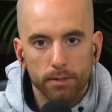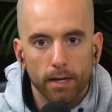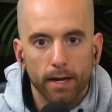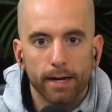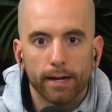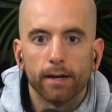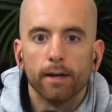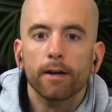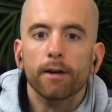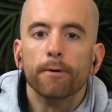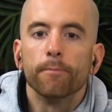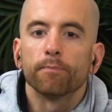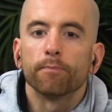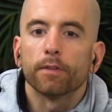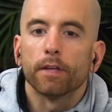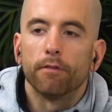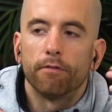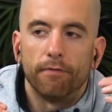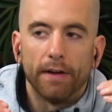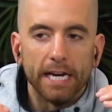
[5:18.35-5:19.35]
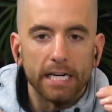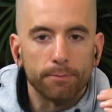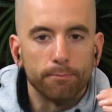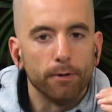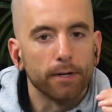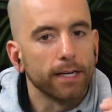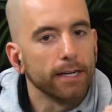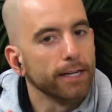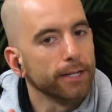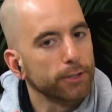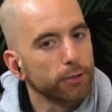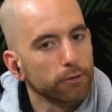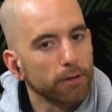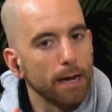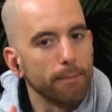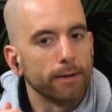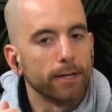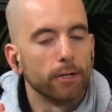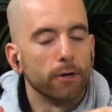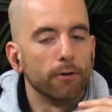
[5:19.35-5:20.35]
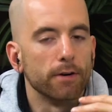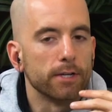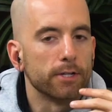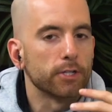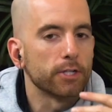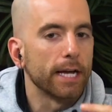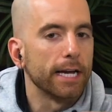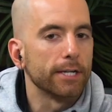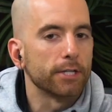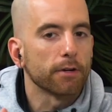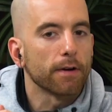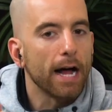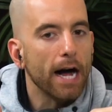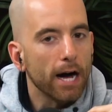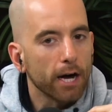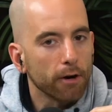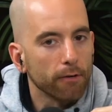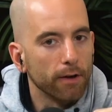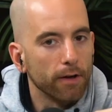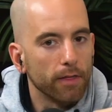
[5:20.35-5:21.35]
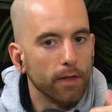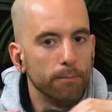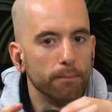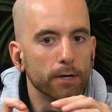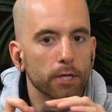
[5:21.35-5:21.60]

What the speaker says: Like Facebook and Instagram can always change their algorithm,